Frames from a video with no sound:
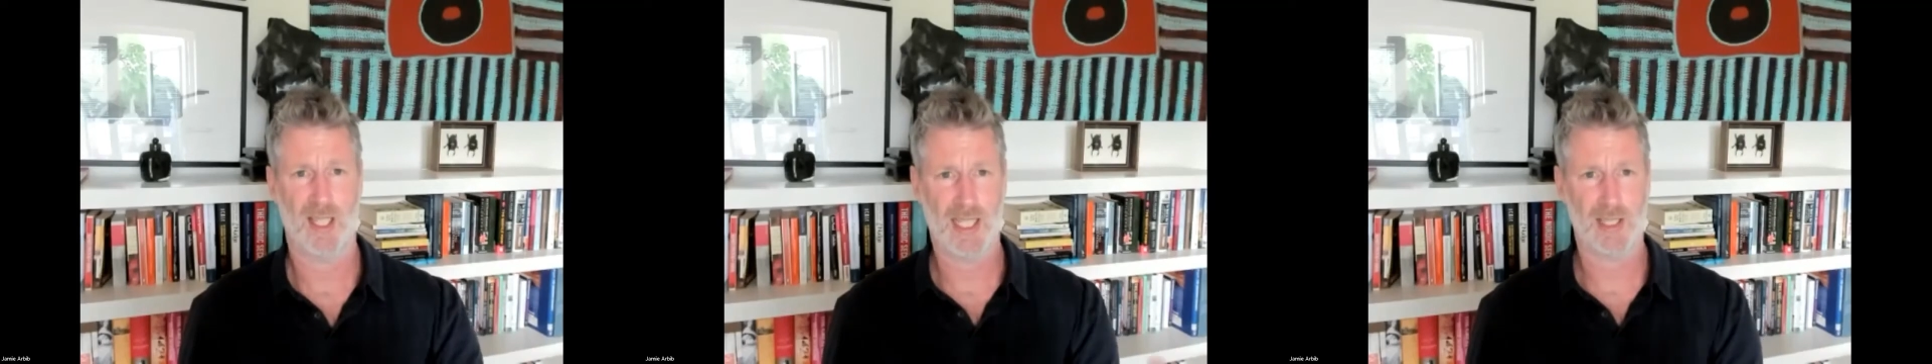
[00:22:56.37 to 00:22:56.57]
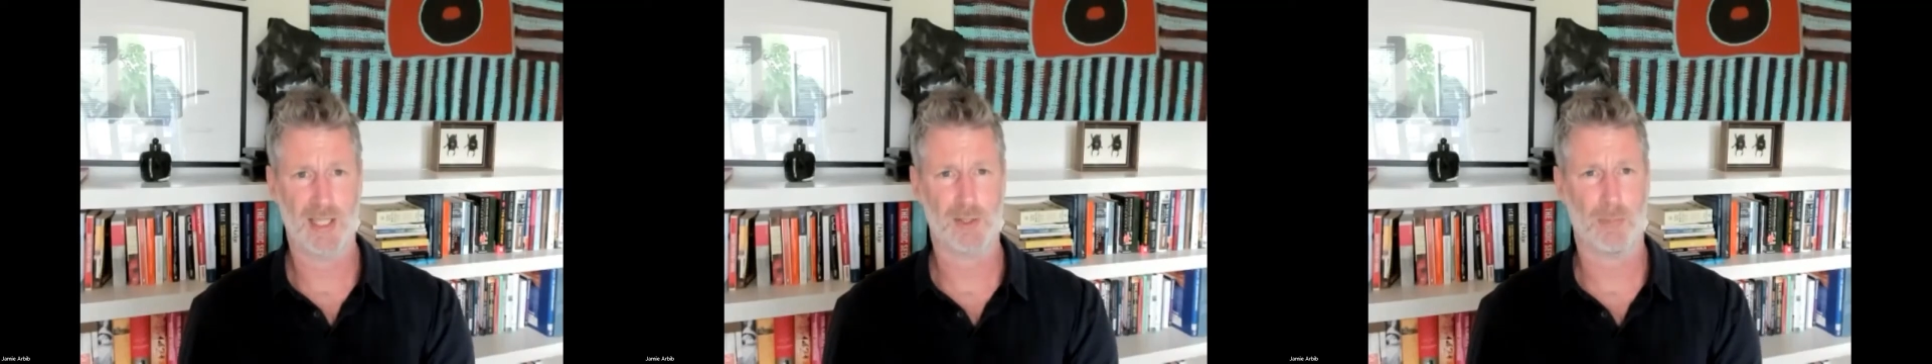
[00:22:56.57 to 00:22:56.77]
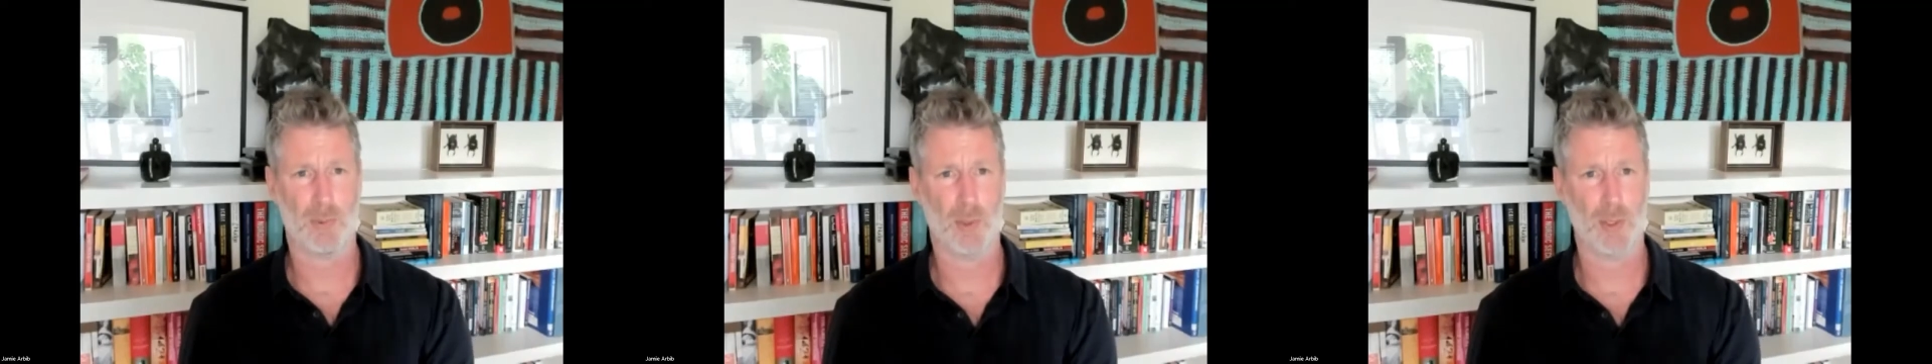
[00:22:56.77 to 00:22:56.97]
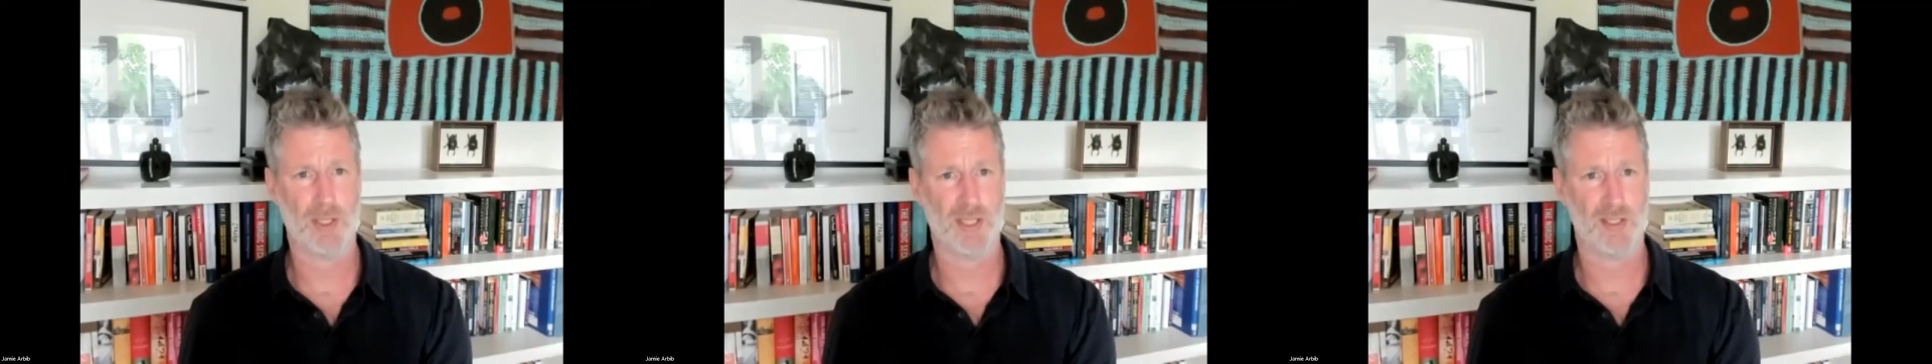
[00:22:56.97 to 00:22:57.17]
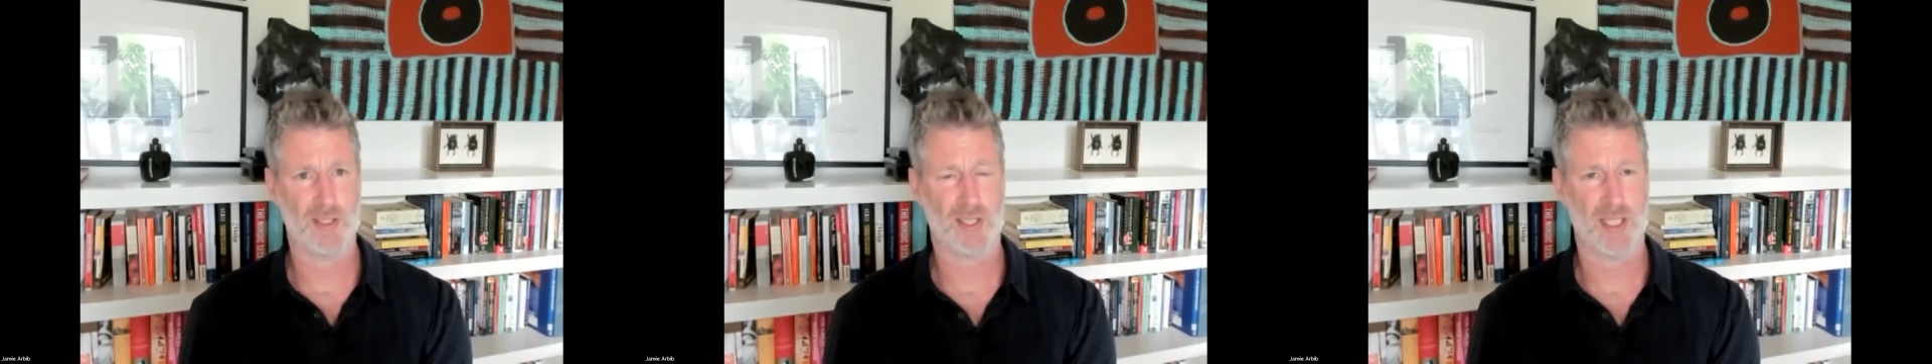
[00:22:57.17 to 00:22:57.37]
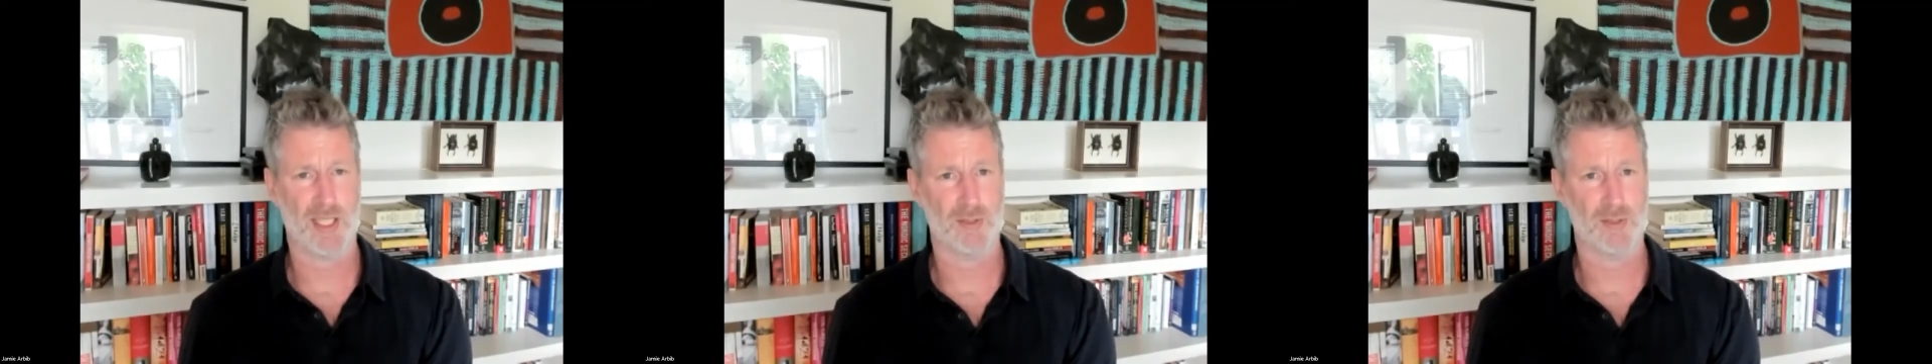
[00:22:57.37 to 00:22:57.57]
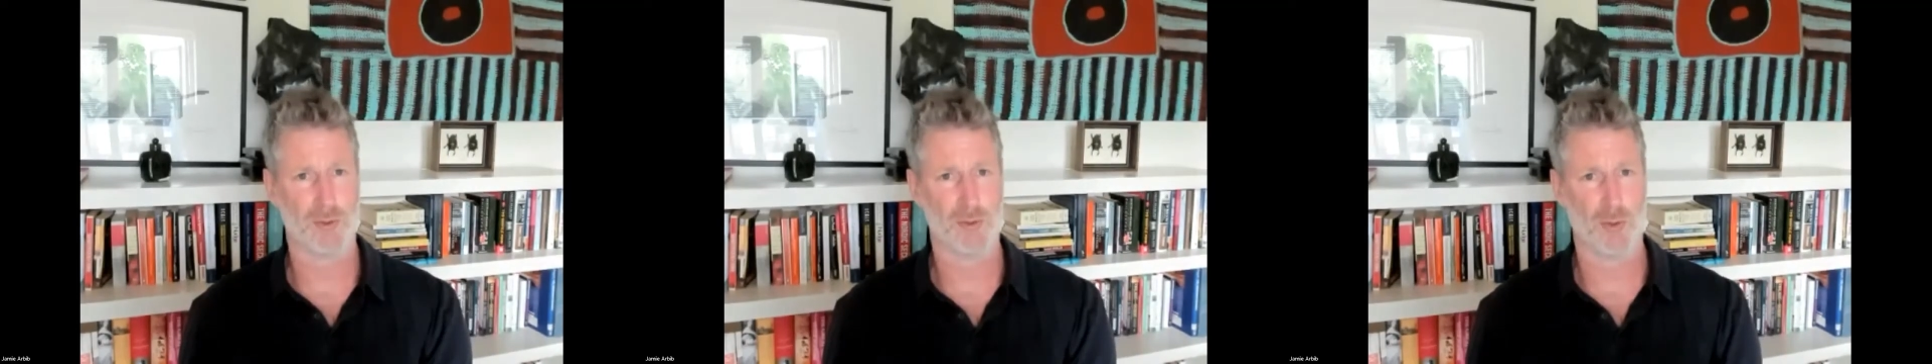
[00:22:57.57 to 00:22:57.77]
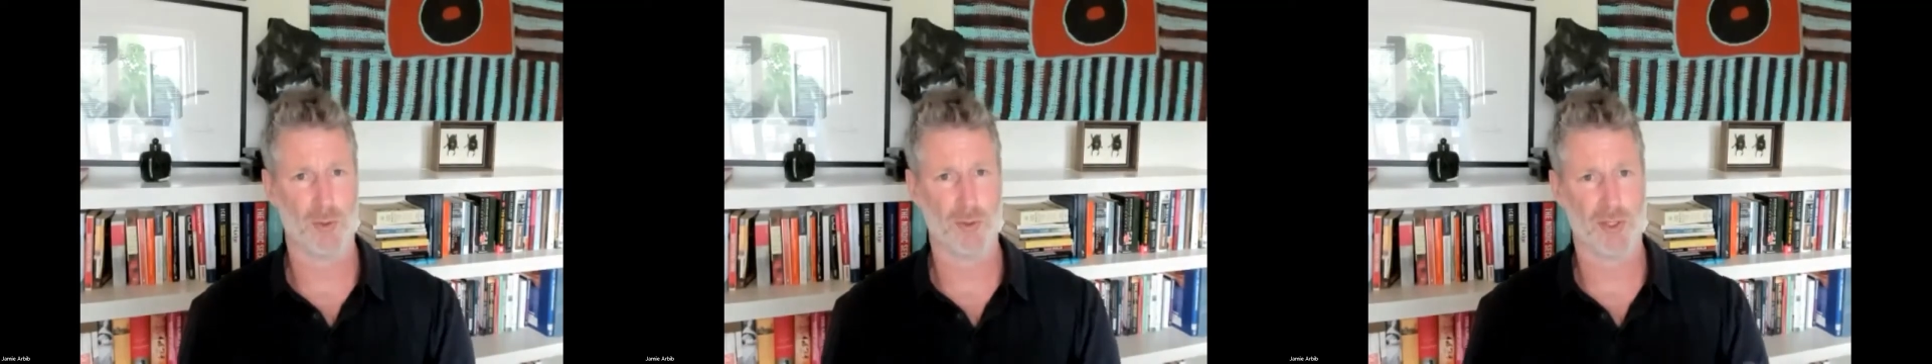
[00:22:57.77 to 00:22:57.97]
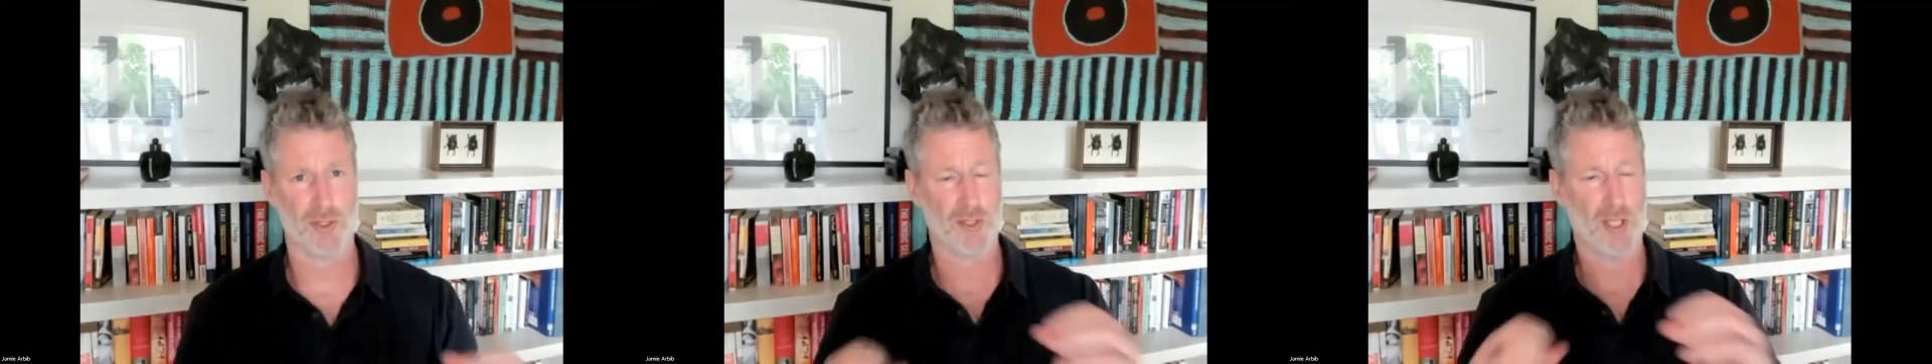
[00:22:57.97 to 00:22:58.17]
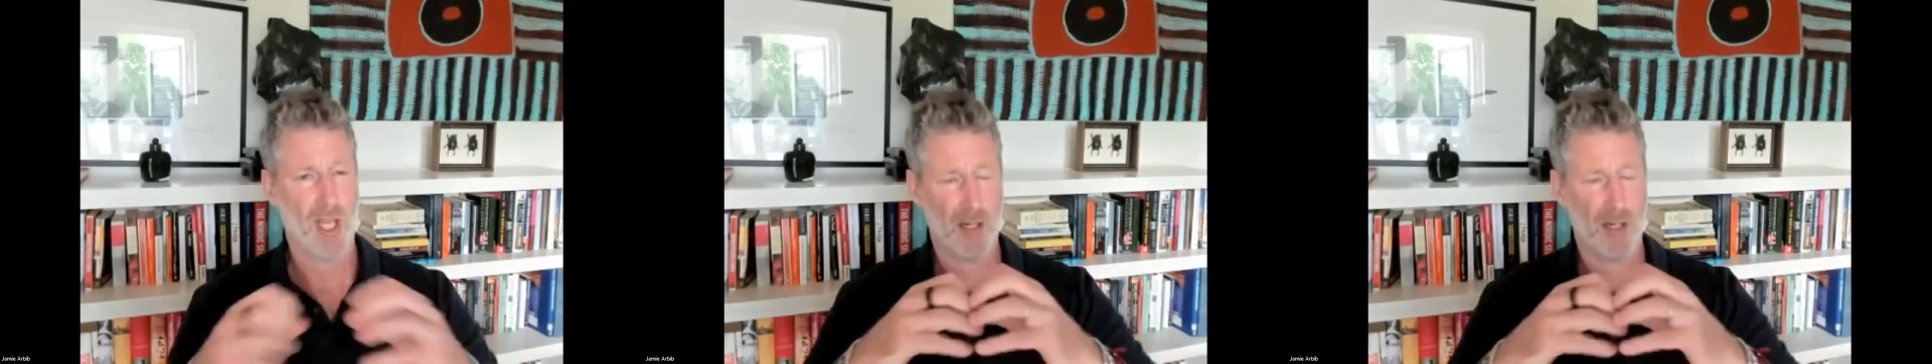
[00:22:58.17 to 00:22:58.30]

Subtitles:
and exploiting scarce resources